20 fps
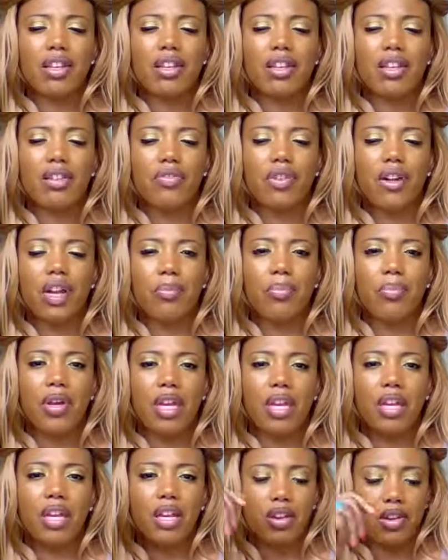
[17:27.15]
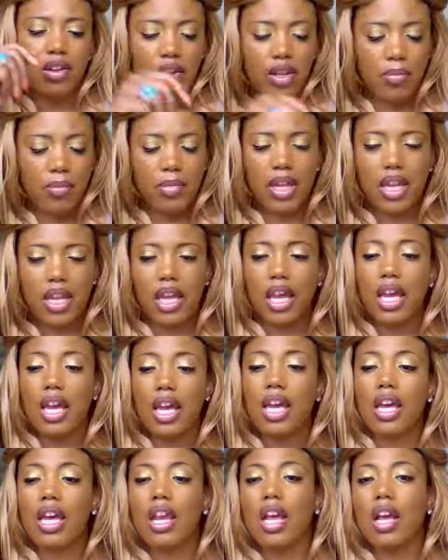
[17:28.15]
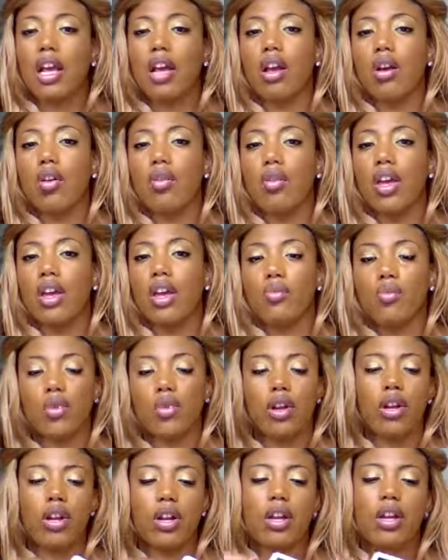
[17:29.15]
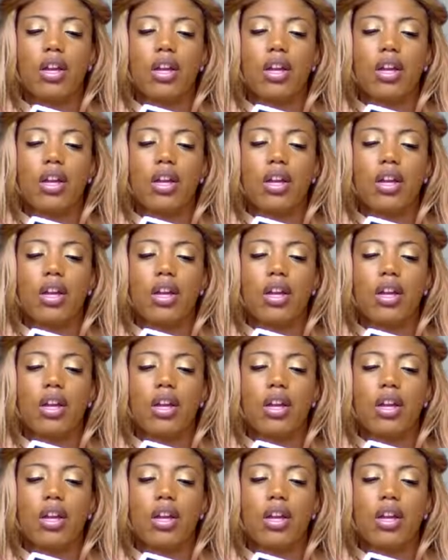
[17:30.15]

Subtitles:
different opinions coming in and go inward.